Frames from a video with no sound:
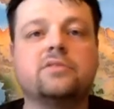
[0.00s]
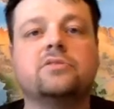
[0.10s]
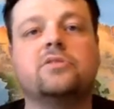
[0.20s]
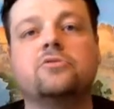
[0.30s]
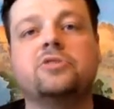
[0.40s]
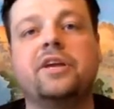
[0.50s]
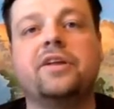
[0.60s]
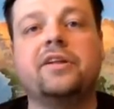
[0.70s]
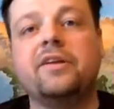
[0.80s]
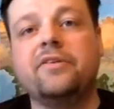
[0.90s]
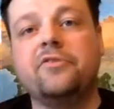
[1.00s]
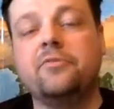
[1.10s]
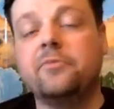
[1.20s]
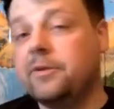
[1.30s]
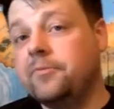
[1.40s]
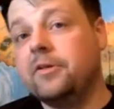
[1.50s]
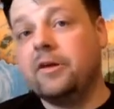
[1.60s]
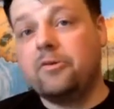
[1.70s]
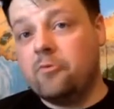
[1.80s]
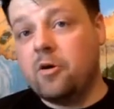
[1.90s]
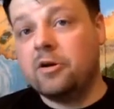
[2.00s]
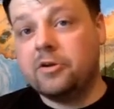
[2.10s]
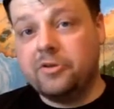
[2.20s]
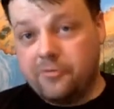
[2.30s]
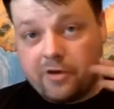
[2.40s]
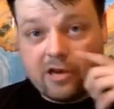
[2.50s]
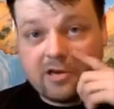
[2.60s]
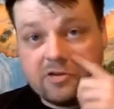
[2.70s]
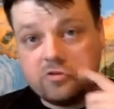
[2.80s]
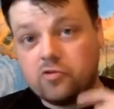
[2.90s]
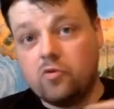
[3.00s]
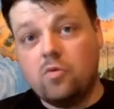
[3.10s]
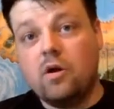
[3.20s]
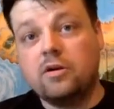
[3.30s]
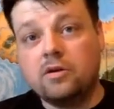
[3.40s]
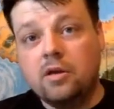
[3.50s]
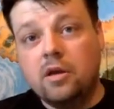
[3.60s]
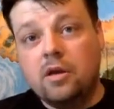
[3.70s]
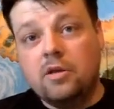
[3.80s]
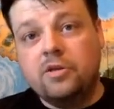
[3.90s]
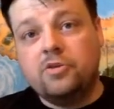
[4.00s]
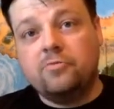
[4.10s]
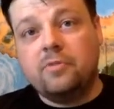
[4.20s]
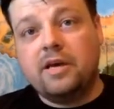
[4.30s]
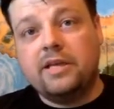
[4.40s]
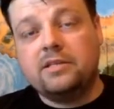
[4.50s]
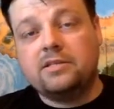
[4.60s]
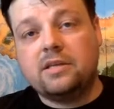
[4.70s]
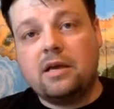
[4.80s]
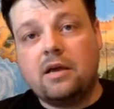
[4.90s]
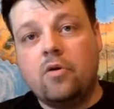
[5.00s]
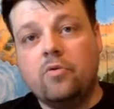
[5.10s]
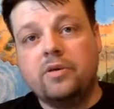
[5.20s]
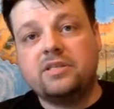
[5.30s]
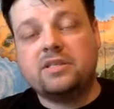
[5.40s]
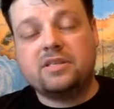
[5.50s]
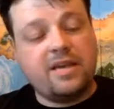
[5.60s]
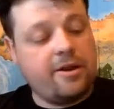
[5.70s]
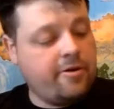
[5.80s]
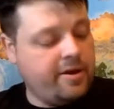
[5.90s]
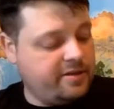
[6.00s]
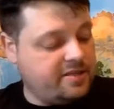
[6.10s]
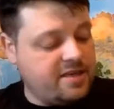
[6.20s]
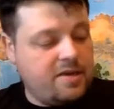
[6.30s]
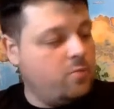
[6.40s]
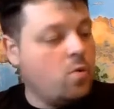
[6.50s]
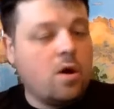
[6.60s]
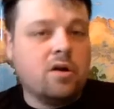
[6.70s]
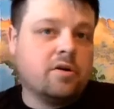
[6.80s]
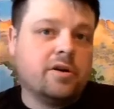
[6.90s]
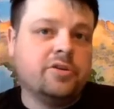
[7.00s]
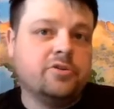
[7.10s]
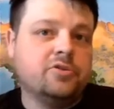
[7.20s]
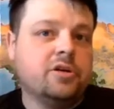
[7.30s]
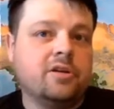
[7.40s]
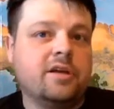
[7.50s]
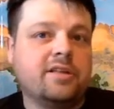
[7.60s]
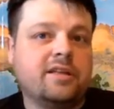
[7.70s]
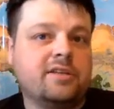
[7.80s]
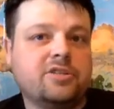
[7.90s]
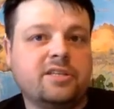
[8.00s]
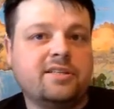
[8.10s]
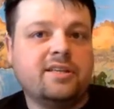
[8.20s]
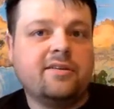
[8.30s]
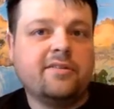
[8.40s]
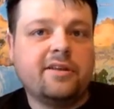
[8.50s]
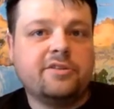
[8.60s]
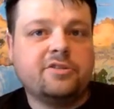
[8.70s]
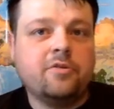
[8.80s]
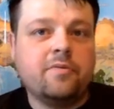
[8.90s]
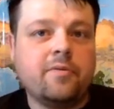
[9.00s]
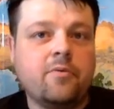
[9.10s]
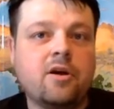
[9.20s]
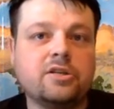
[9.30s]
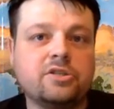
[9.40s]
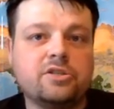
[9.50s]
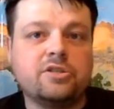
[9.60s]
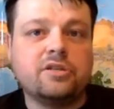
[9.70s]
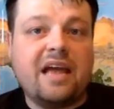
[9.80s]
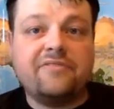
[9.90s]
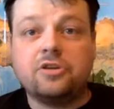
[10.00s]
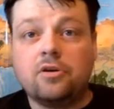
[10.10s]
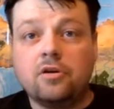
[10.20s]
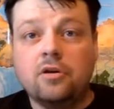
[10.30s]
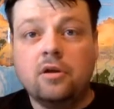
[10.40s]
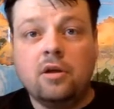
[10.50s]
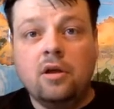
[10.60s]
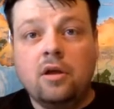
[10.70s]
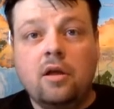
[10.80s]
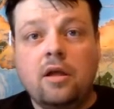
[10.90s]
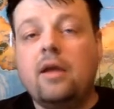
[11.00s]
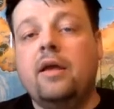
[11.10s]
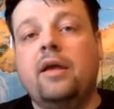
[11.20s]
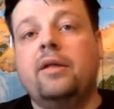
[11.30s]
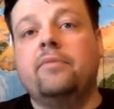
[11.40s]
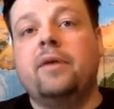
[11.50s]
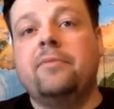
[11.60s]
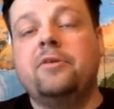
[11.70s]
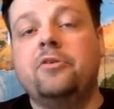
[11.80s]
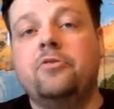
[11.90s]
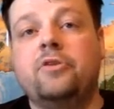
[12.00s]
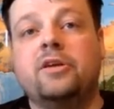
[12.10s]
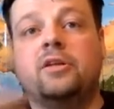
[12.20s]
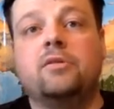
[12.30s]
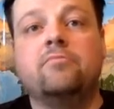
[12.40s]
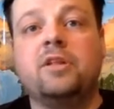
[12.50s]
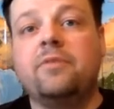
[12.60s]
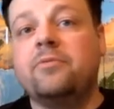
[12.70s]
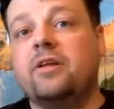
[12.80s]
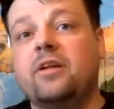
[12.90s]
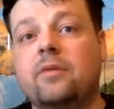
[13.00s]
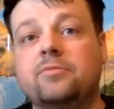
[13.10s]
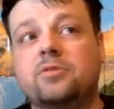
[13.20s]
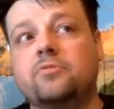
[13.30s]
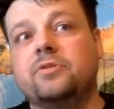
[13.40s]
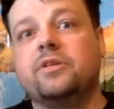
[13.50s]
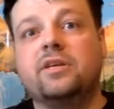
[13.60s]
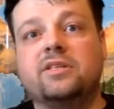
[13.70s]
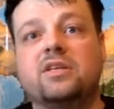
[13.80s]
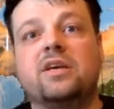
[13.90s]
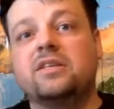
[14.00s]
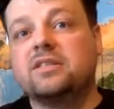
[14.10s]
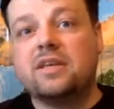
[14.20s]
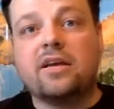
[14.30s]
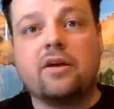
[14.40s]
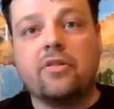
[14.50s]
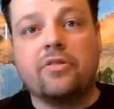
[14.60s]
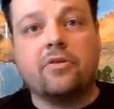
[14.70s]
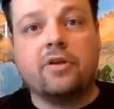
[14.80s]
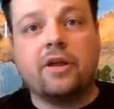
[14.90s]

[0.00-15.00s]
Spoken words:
So Shannon, if you manipulate water, you've got control water, you might always carry, say, water in your jug like that chick did on that show we watched, Avatar, and maybe you can manipulate objects with it. It's like a third hand.